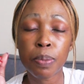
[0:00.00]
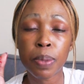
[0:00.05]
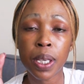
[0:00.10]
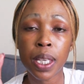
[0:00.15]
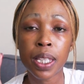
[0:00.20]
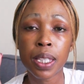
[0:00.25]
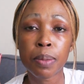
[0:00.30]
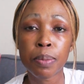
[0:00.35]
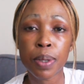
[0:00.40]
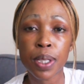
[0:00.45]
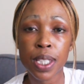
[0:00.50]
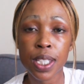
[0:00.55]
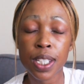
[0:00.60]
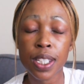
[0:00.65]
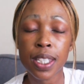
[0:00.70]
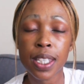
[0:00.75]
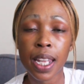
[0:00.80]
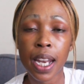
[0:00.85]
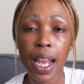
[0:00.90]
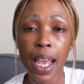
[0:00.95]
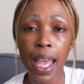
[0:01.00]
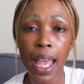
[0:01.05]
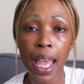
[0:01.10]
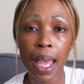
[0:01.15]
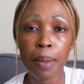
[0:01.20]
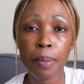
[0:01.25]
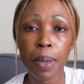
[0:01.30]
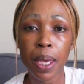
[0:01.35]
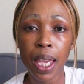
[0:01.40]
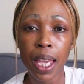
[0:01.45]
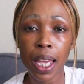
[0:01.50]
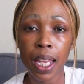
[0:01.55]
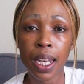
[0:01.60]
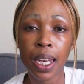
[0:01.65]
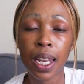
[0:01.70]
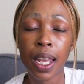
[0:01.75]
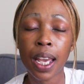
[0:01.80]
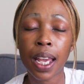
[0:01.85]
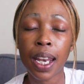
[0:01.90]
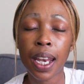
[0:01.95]
be in the position that I am
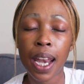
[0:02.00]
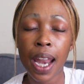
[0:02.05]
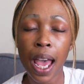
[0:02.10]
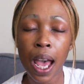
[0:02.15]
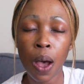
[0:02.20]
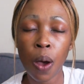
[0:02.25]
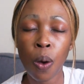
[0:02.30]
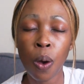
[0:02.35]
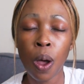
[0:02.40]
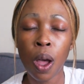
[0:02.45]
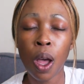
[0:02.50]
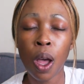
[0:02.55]
in now,